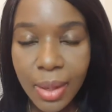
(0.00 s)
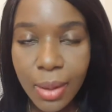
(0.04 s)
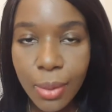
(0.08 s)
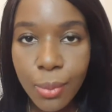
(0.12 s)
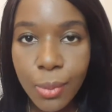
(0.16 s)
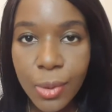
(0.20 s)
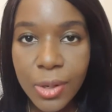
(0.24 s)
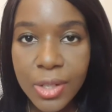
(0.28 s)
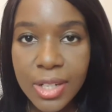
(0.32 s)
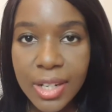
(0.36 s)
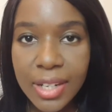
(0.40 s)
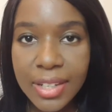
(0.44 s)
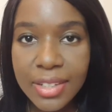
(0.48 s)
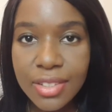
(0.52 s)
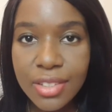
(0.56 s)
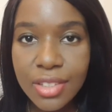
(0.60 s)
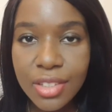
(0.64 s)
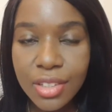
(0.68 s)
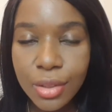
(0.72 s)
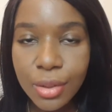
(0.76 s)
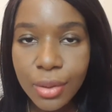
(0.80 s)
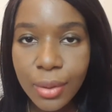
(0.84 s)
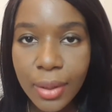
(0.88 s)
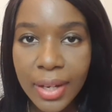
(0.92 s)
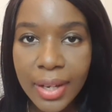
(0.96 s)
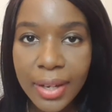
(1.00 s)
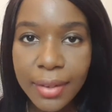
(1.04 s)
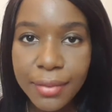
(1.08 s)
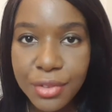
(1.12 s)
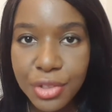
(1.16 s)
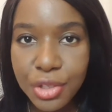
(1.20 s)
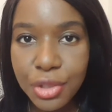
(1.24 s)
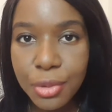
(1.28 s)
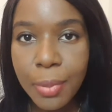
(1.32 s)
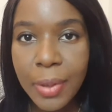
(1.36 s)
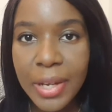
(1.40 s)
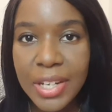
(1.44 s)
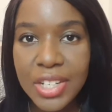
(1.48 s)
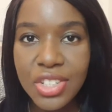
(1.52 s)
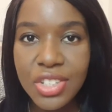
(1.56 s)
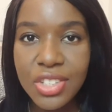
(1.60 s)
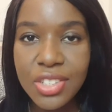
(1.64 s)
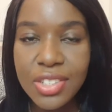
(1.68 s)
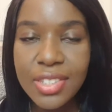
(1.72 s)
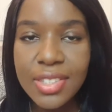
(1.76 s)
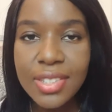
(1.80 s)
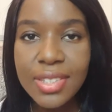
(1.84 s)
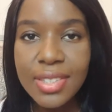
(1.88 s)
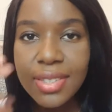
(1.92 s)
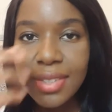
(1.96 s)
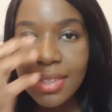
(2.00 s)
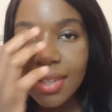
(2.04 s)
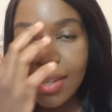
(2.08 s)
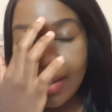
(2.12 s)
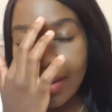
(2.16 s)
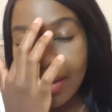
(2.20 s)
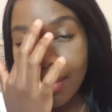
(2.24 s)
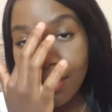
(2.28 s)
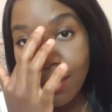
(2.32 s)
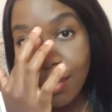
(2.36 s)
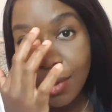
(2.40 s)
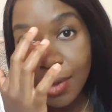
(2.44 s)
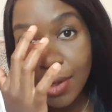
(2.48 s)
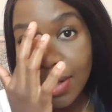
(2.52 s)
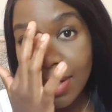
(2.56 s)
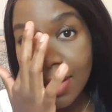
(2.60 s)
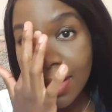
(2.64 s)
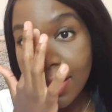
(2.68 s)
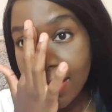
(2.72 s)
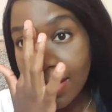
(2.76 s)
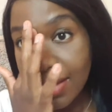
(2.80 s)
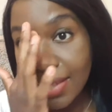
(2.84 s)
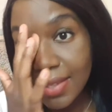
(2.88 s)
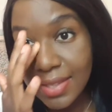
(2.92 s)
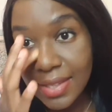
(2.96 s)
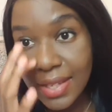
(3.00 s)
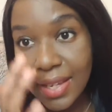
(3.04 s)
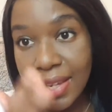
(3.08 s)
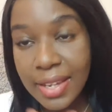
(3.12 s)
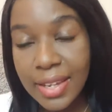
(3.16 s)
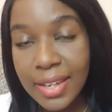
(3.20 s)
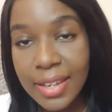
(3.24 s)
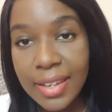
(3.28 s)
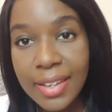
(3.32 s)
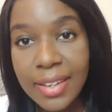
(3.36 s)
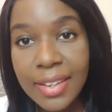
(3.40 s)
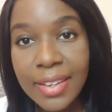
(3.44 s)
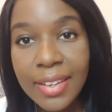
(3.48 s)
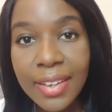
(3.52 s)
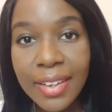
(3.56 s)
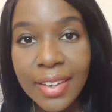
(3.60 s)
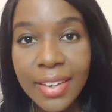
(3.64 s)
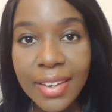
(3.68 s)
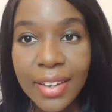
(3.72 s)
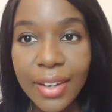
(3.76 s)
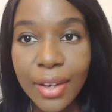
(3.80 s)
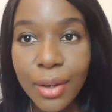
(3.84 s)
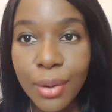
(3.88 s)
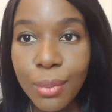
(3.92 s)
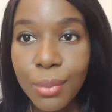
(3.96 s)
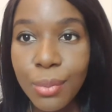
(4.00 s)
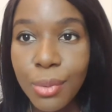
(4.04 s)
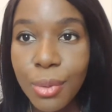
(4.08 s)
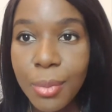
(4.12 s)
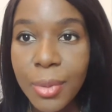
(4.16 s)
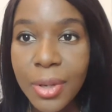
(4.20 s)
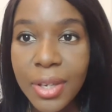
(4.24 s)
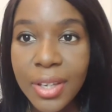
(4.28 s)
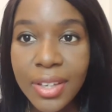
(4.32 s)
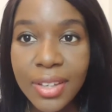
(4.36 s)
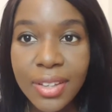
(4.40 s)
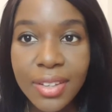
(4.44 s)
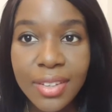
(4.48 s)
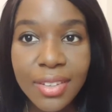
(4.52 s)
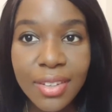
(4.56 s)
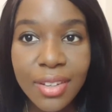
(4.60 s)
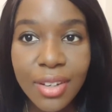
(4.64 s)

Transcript: what I do. I have two patients. One is a woman